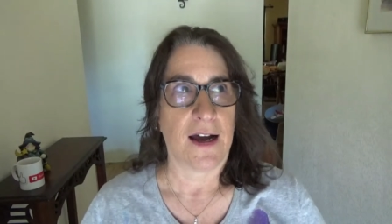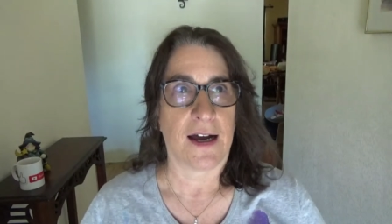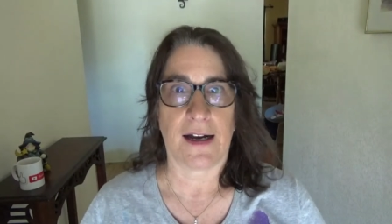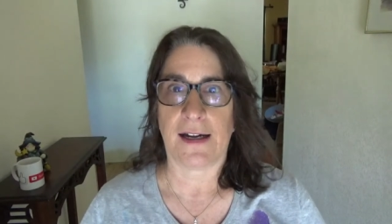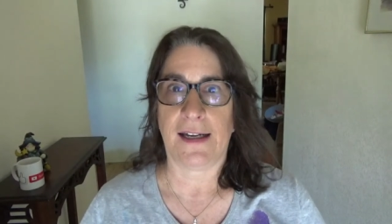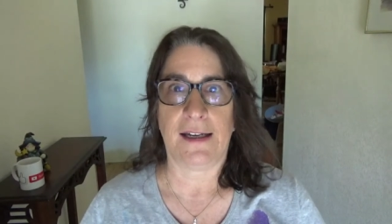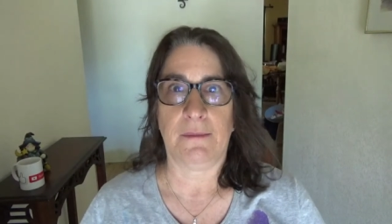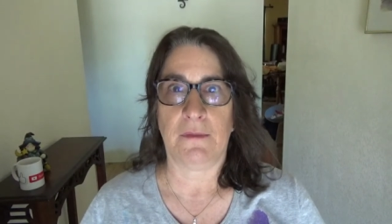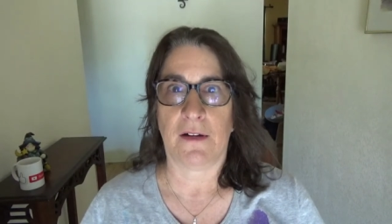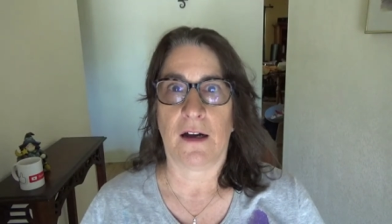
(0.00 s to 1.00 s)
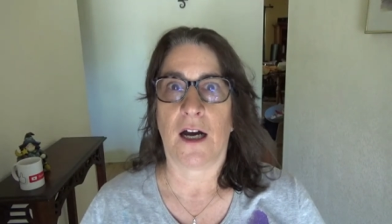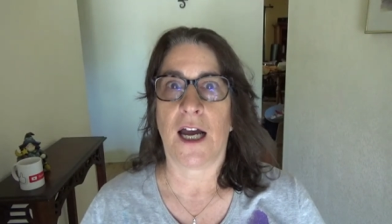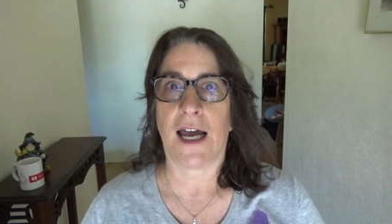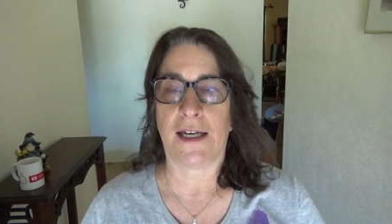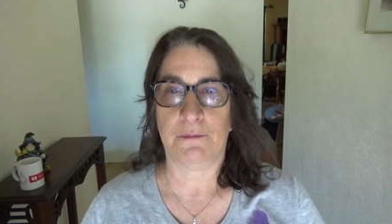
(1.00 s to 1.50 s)
I
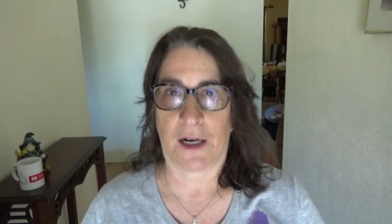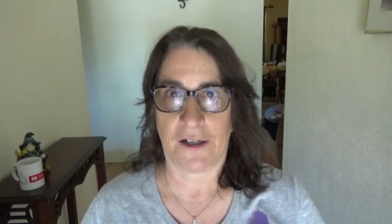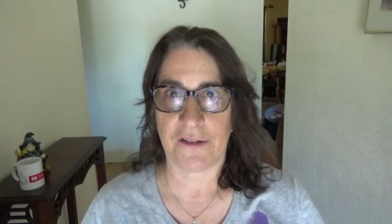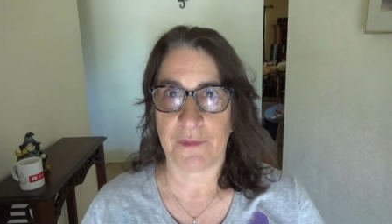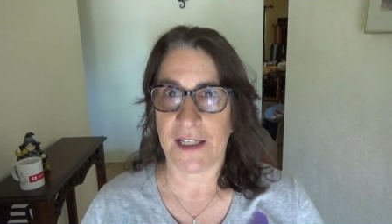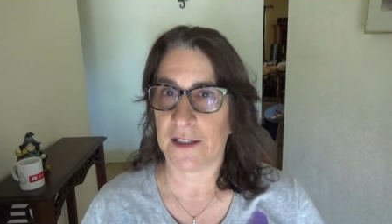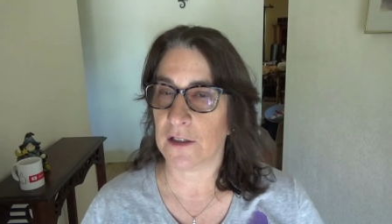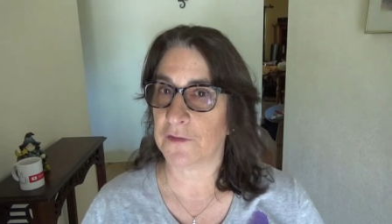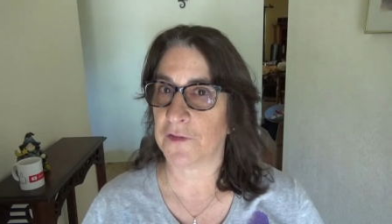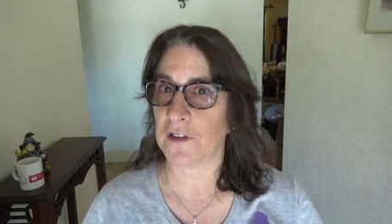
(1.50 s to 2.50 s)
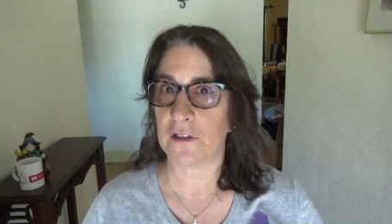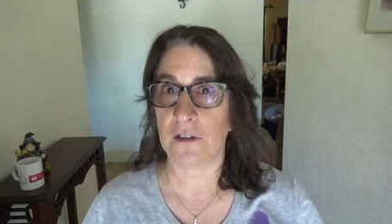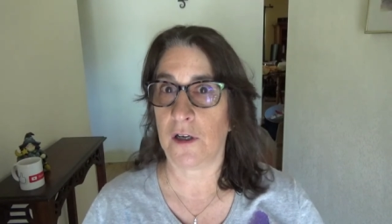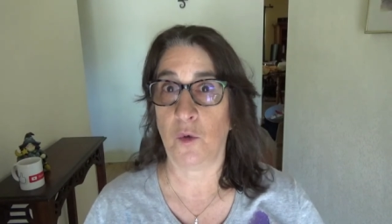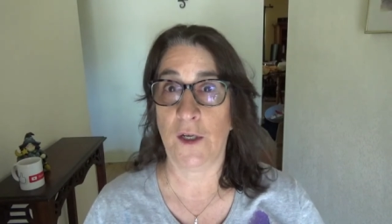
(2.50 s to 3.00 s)
had buyers make an
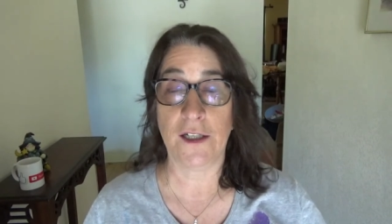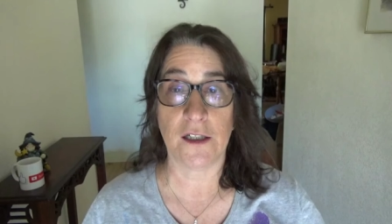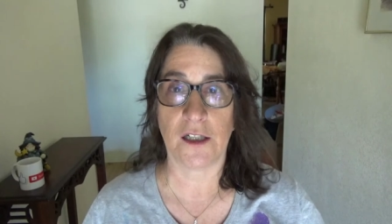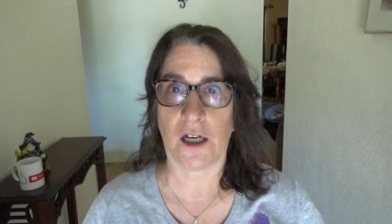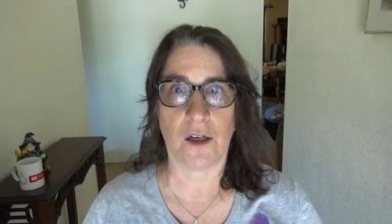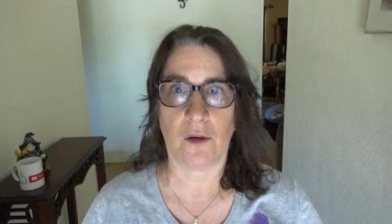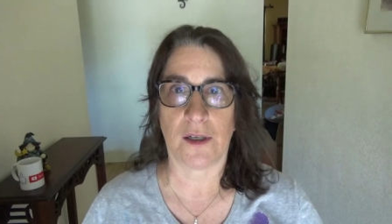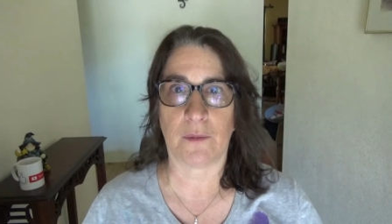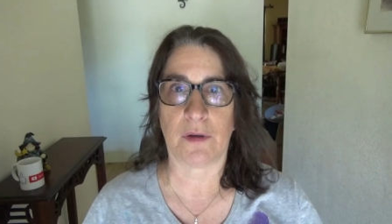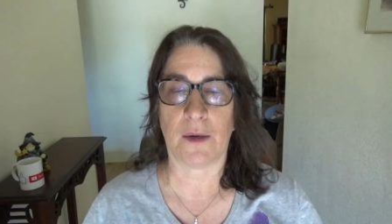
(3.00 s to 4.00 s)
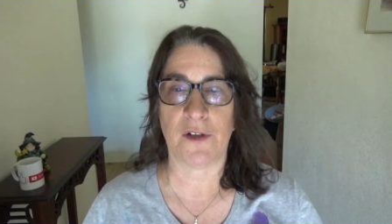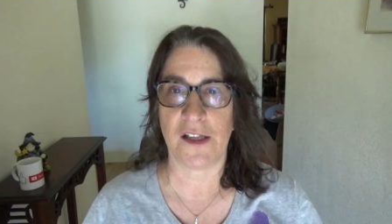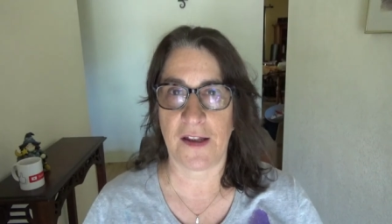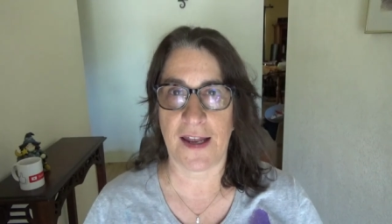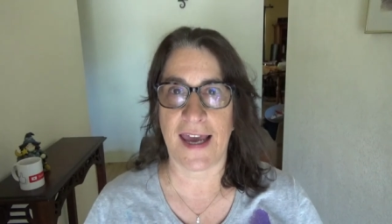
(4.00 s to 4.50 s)
offer a week ago on a
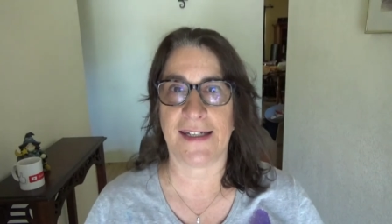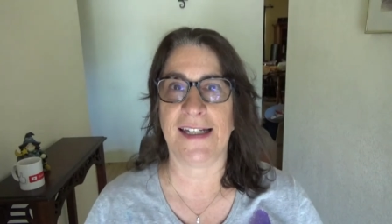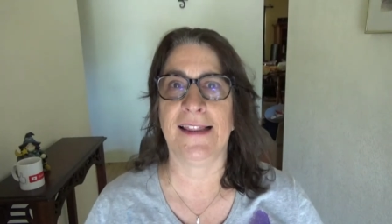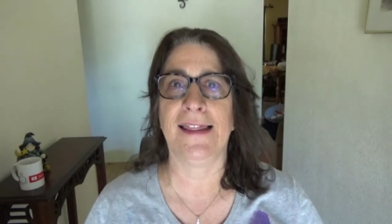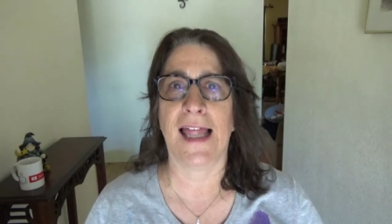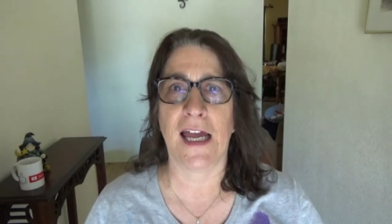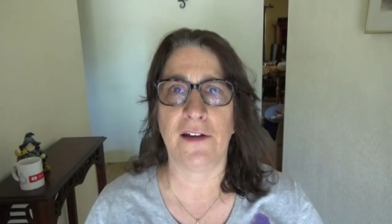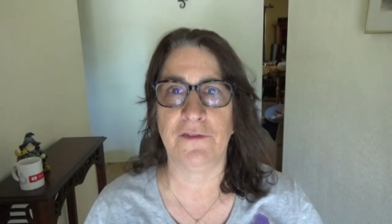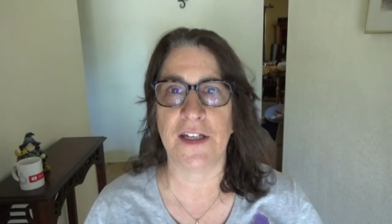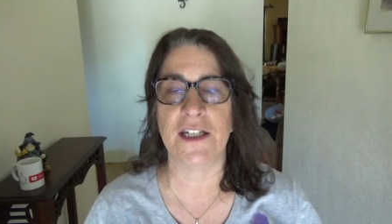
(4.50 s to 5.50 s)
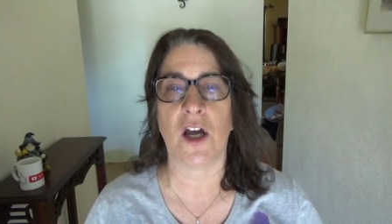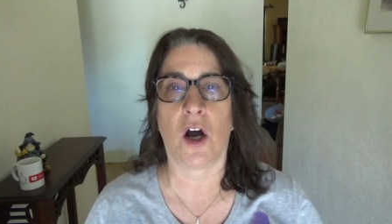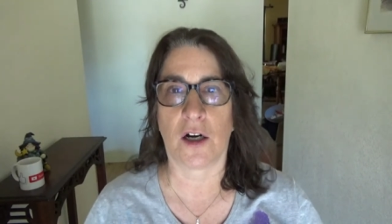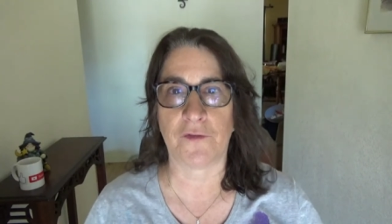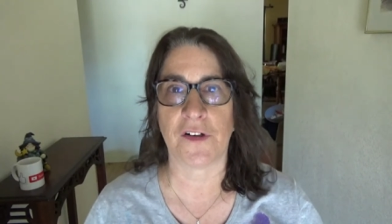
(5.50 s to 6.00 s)
property that had 11
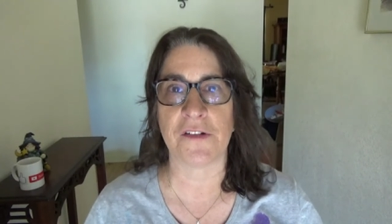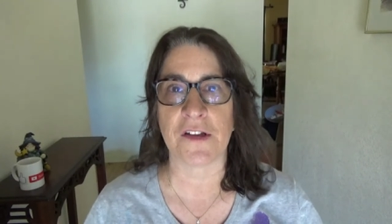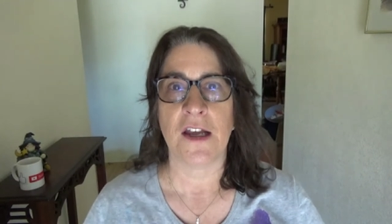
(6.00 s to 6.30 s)
offers.